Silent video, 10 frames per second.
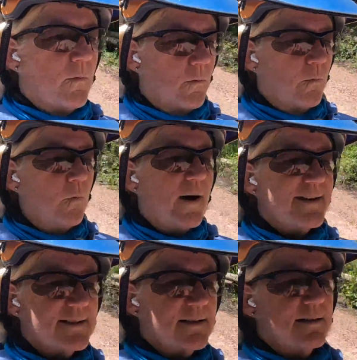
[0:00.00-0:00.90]

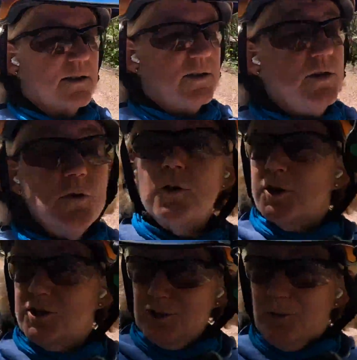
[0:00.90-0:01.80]
what you could
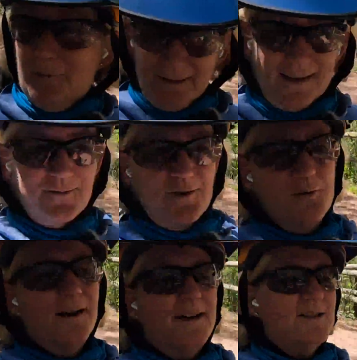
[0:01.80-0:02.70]
do if you
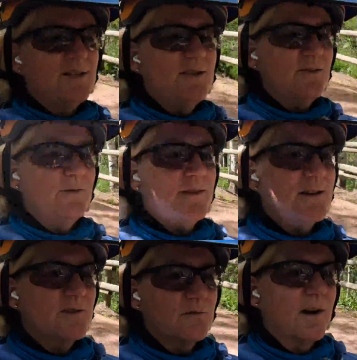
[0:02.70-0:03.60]
wanted to do
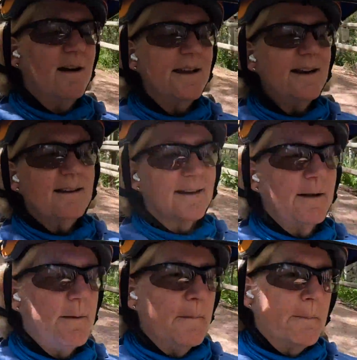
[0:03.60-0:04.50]
this ride.
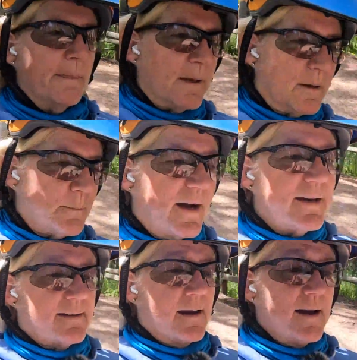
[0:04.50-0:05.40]
But